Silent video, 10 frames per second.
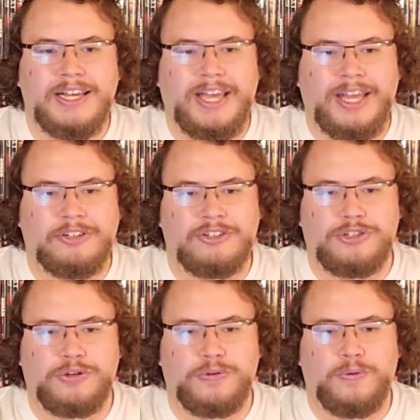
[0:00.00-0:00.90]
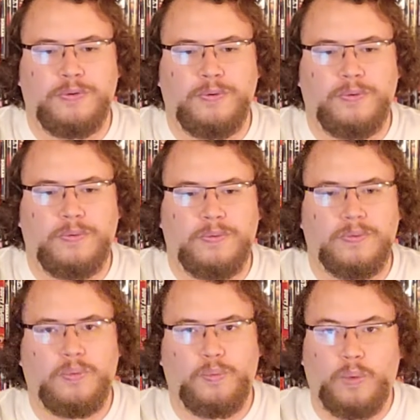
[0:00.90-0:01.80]
into
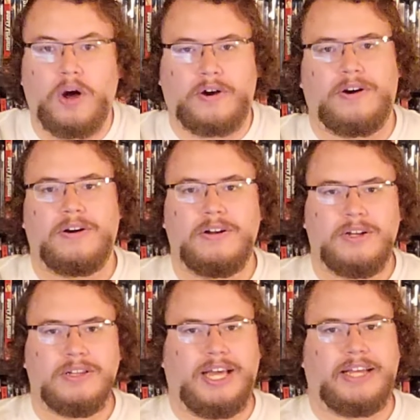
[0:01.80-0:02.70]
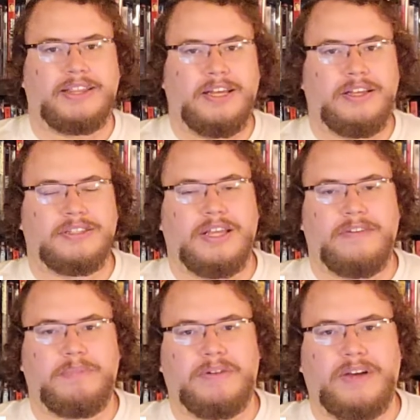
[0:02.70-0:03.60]
water like they
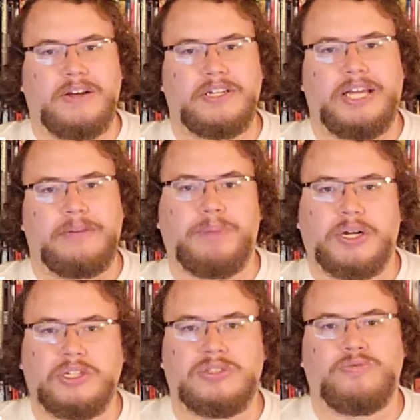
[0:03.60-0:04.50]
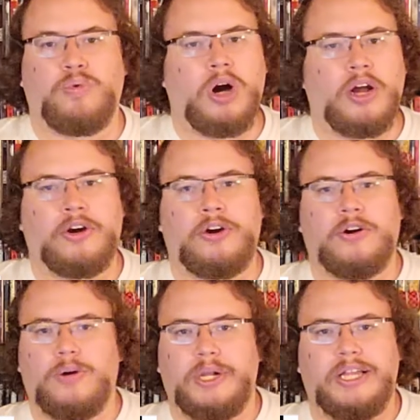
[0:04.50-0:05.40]
they've been found in like buckets of
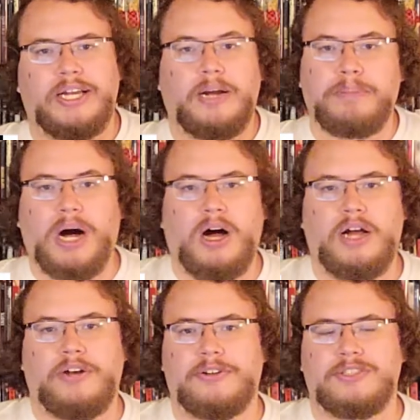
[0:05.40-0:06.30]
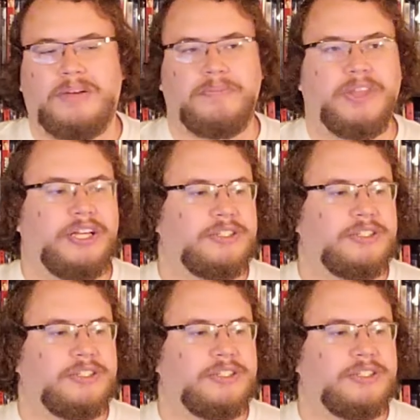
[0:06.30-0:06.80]
water or in like a pond or something